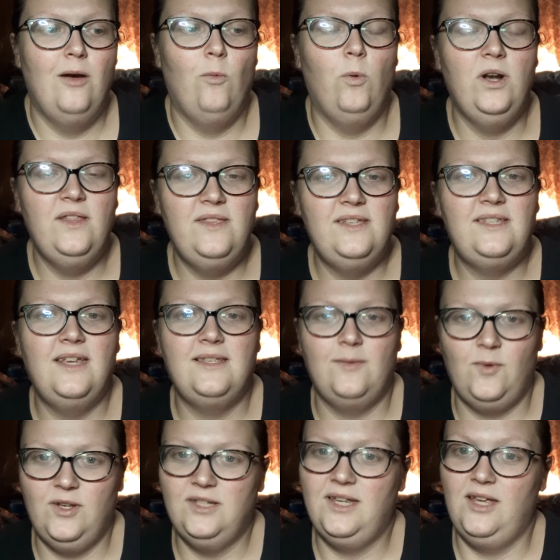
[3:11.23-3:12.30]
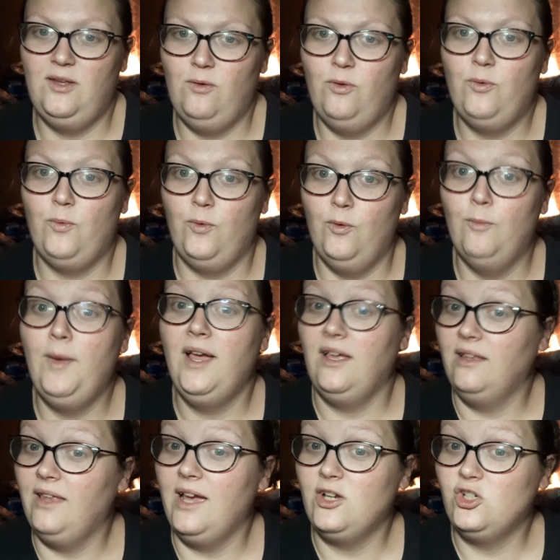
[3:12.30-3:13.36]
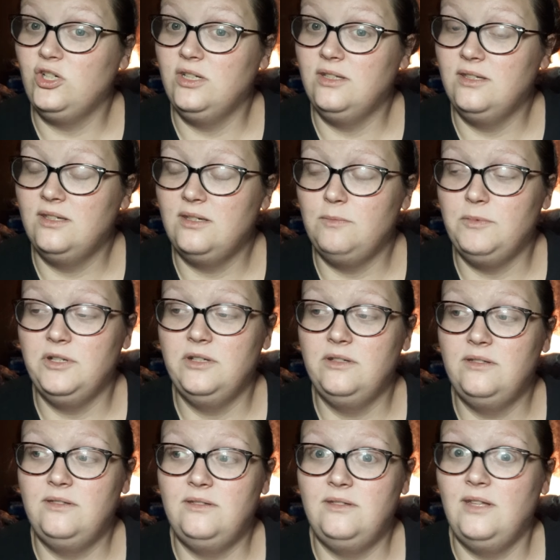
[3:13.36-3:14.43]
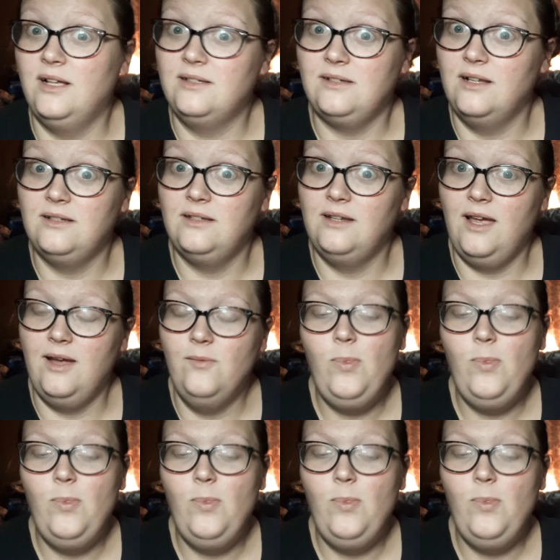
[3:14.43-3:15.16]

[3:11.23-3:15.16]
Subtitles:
One of these days I'm going to take you through my collections, but that's not today.